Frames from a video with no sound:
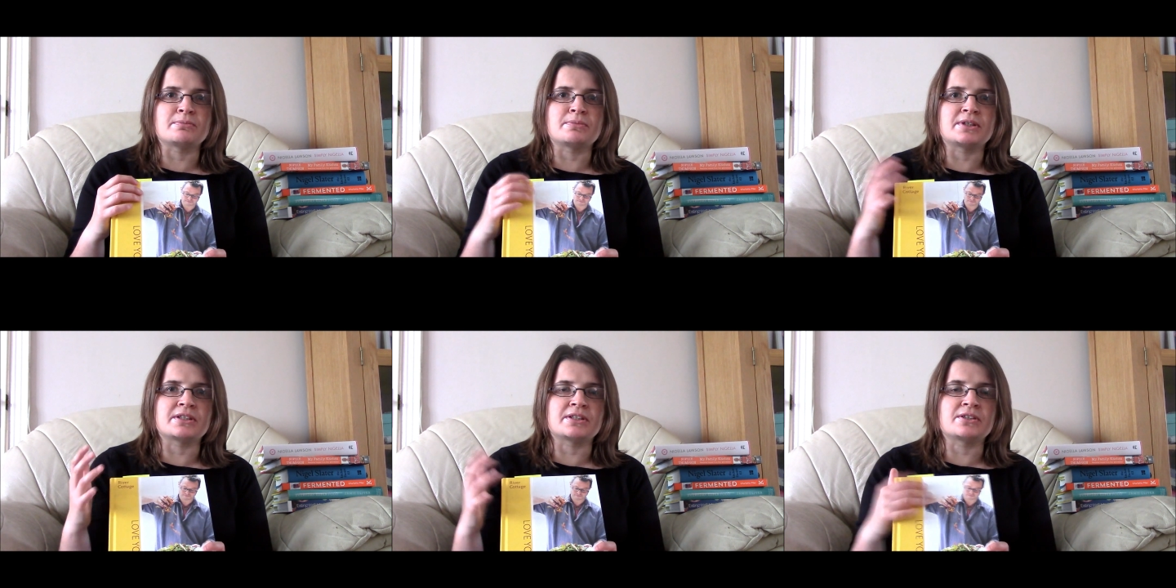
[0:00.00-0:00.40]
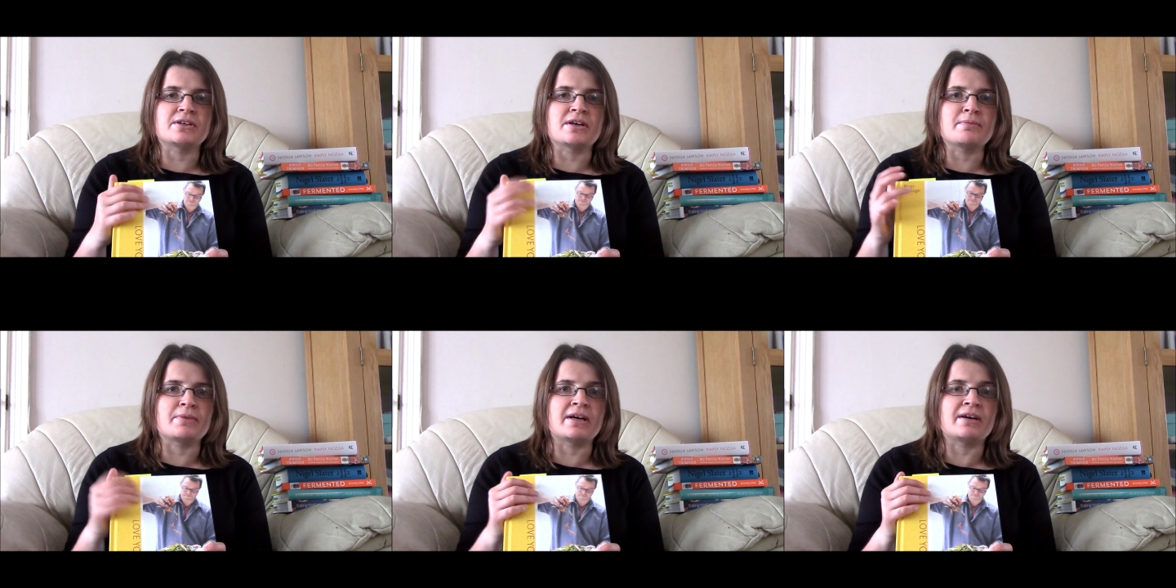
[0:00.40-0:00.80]
which is a
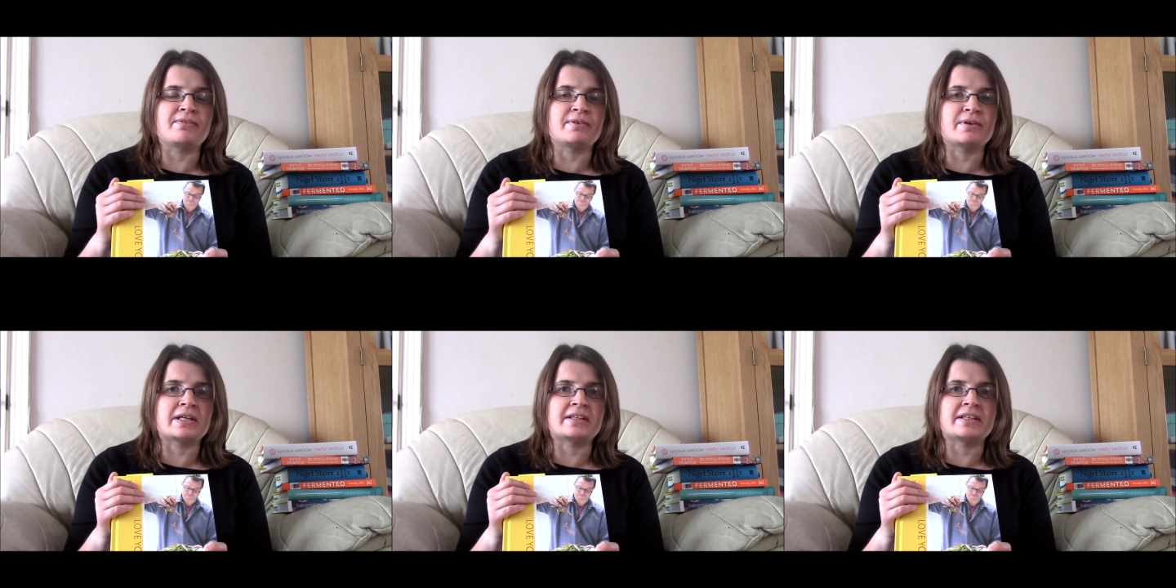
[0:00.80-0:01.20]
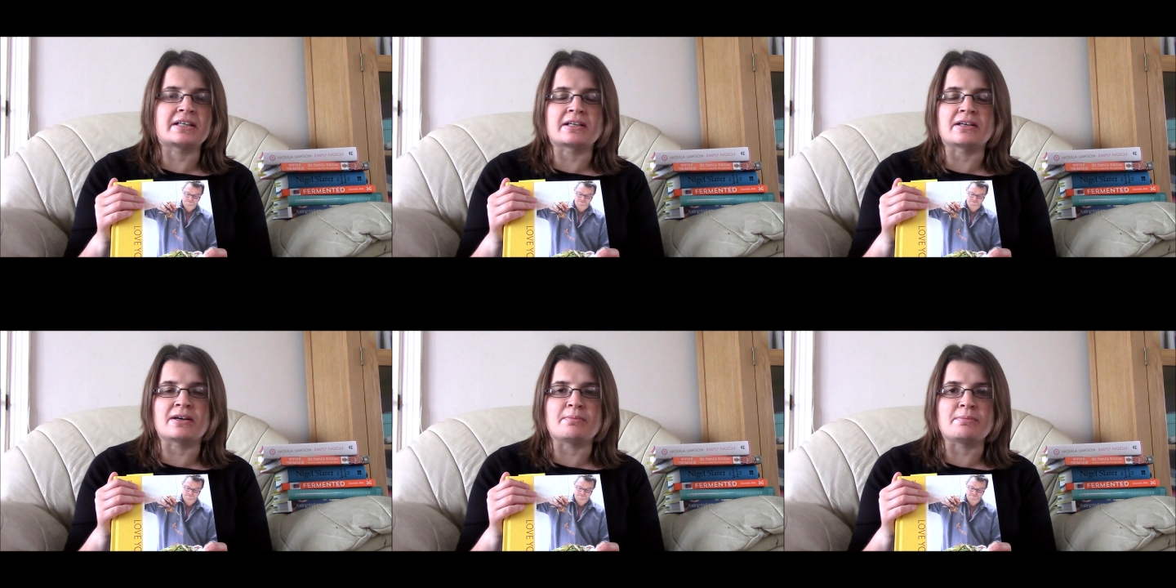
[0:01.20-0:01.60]
time where if you're anything
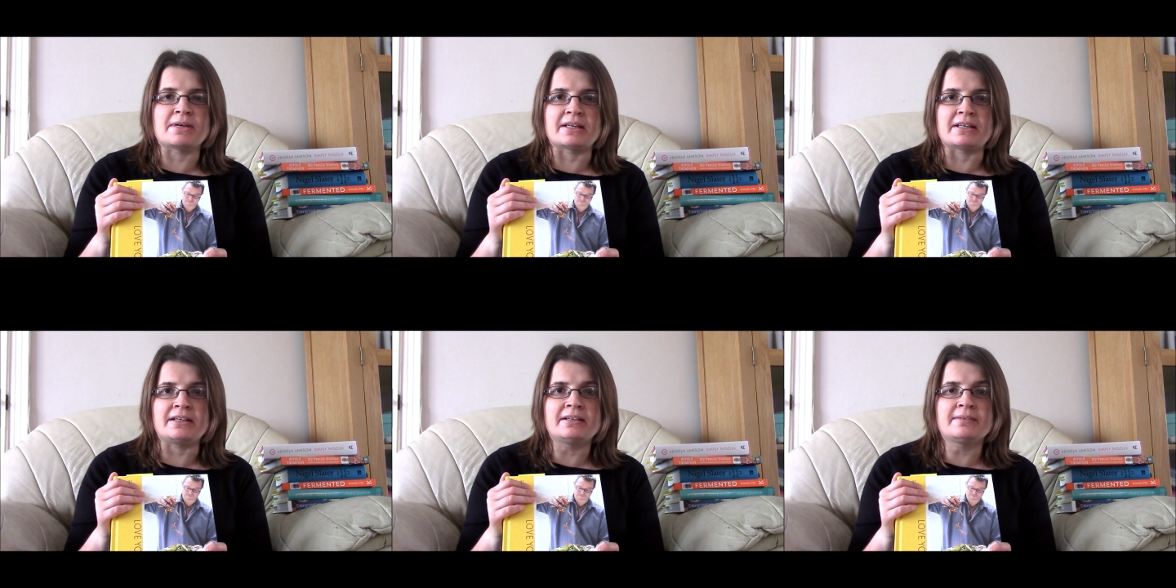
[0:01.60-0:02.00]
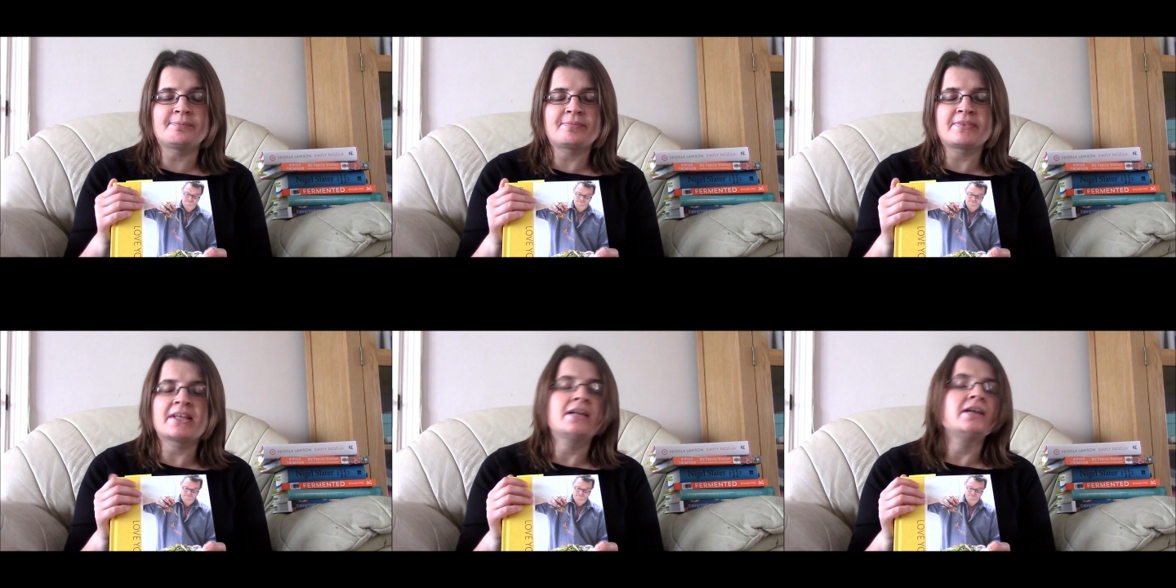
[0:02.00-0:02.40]
like me,
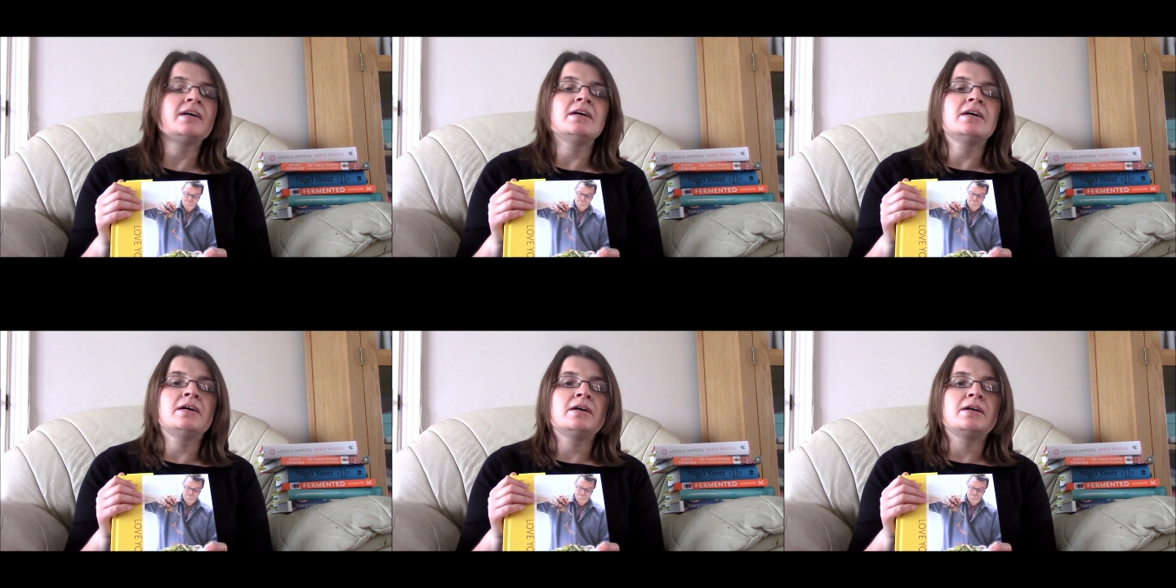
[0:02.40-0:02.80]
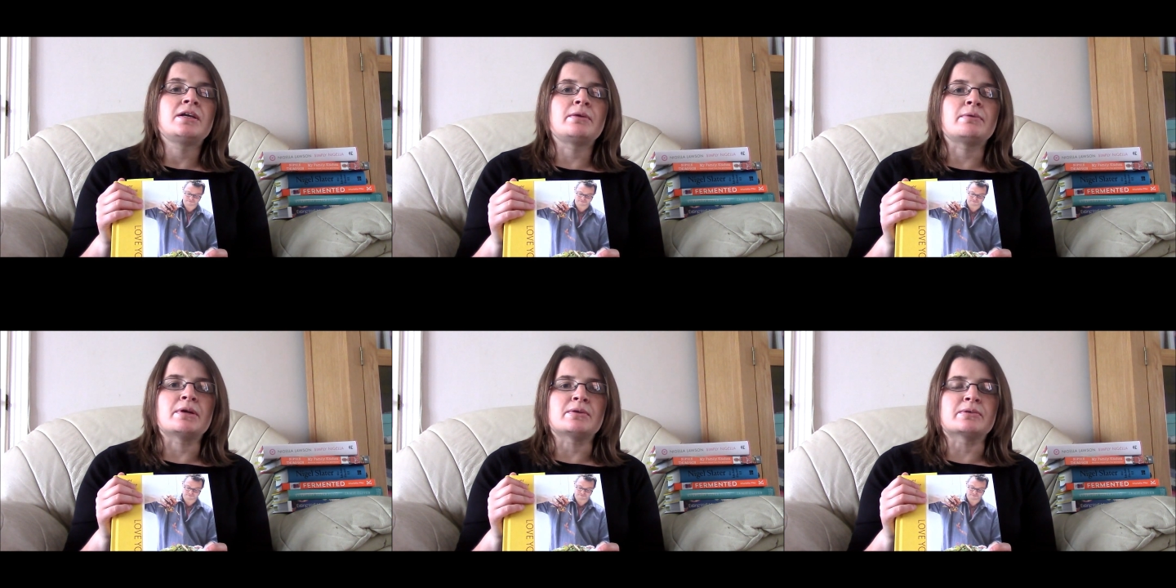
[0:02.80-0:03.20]
you end up